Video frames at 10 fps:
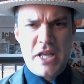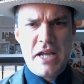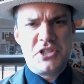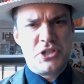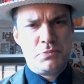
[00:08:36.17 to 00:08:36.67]

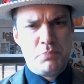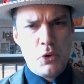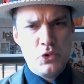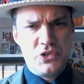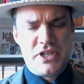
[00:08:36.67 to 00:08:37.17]

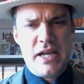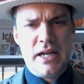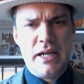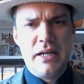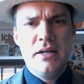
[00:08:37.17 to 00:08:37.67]

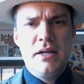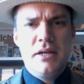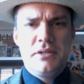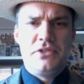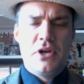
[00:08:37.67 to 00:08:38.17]
exposing
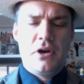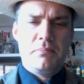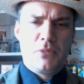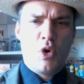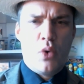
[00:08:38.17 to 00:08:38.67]

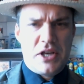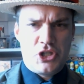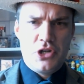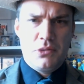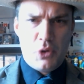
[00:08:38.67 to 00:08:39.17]
some
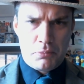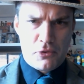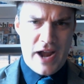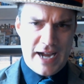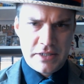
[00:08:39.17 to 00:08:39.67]
questionable
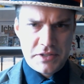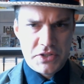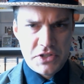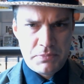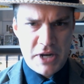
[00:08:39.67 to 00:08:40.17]

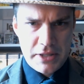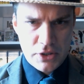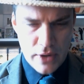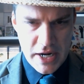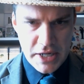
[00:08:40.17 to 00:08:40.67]
practices by
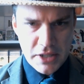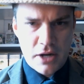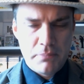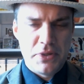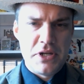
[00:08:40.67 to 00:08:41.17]
the grading
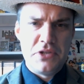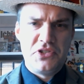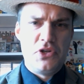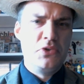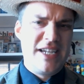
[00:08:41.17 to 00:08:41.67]

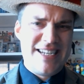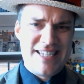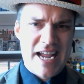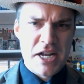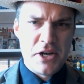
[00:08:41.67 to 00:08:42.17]
companies using
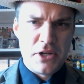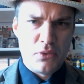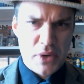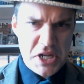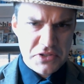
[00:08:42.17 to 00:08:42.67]
data
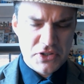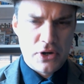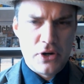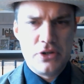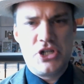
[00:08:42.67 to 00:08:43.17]
and
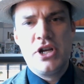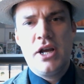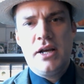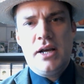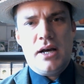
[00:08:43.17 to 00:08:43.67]
research.
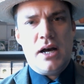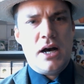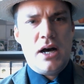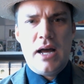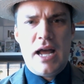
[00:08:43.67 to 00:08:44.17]

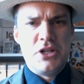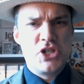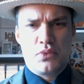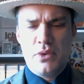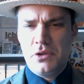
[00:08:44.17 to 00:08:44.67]
And
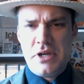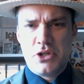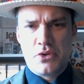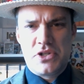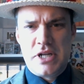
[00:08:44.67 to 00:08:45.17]
just really
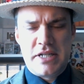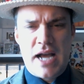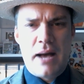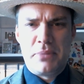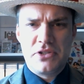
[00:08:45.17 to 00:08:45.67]
interesting
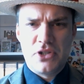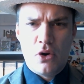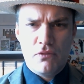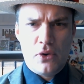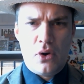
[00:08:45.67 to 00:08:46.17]
topics
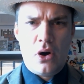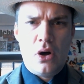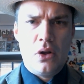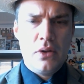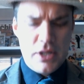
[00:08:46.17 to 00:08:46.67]

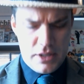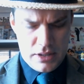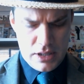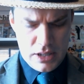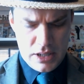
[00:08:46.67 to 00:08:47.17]
overall,
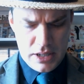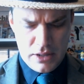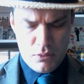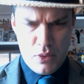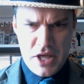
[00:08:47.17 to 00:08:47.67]

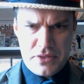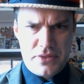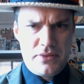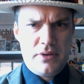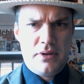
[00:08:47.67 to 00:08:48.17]

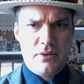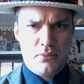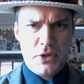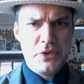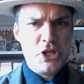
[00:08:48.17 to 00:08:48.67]
with
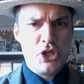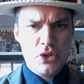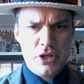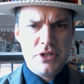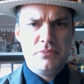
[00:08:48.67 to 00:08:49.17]
really
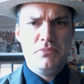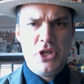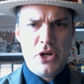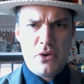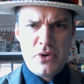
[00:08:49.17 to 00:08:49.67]
good,
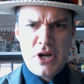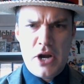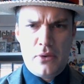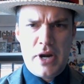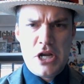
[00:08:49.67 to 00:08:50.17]
you know,
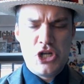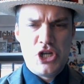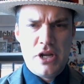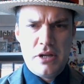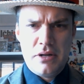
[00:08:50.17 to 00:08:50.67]

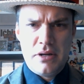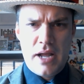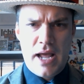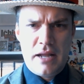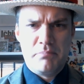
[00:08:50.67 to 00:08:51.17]

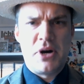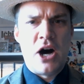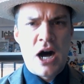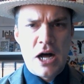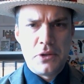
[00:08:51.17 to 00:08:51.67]
narration and
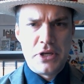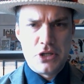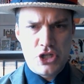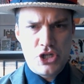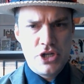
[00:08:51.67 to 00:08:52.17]

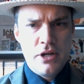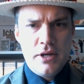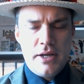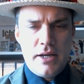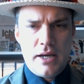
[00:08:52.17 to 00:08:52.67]
polish.
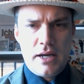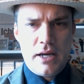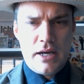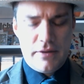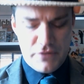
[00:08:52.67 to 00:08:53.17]

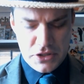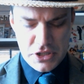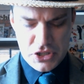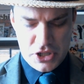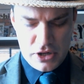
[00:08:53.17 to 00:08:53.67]

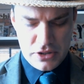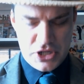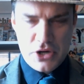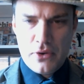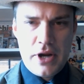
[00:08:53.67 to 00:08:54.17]
Vintage
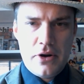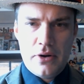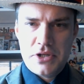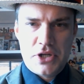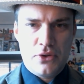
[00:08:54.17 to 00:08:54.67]
Card
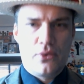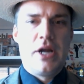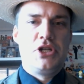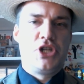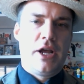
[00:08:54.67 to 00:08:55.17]
Curator is a
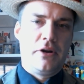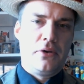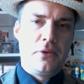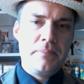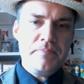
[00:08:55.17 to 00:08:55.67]
great
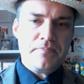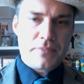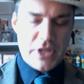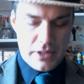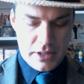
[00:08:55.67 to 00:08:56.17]
channel,
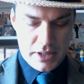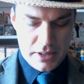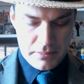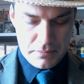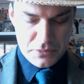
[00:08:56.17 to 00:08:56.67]

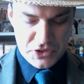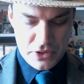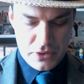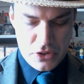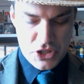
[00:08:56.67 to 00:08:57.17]

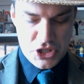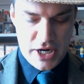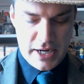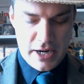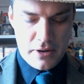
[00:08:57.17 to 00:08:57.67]
so you should
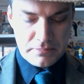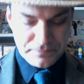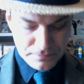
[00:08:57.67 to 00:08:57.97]
check it out.